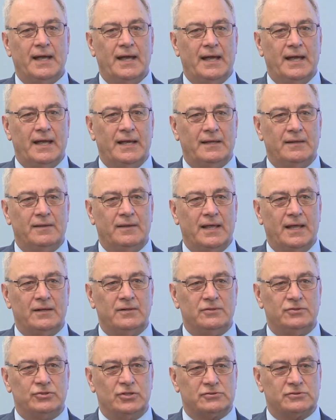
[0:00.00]
And
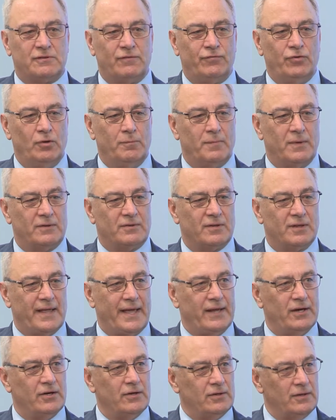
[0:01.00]
then just a few months
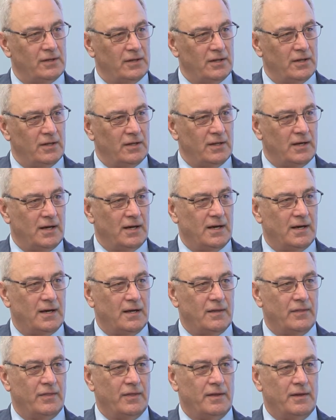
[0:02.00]
later,
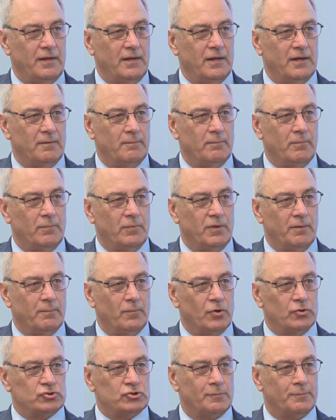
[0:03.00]
the
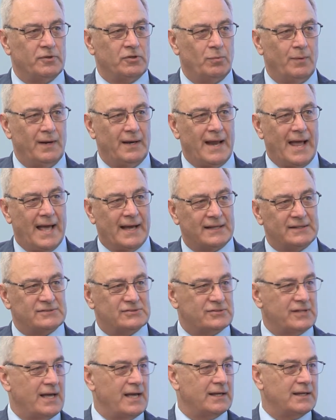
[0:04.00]
merger between
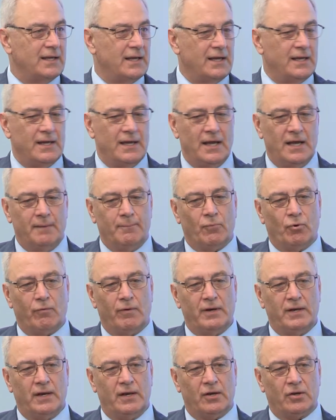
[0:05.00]
Hackensack and
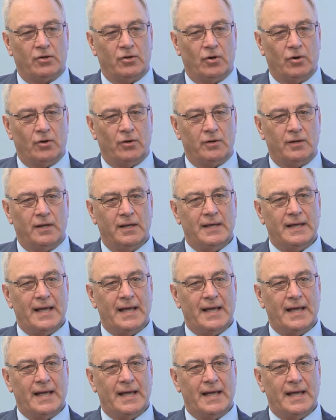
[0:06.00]
Meridian occurred.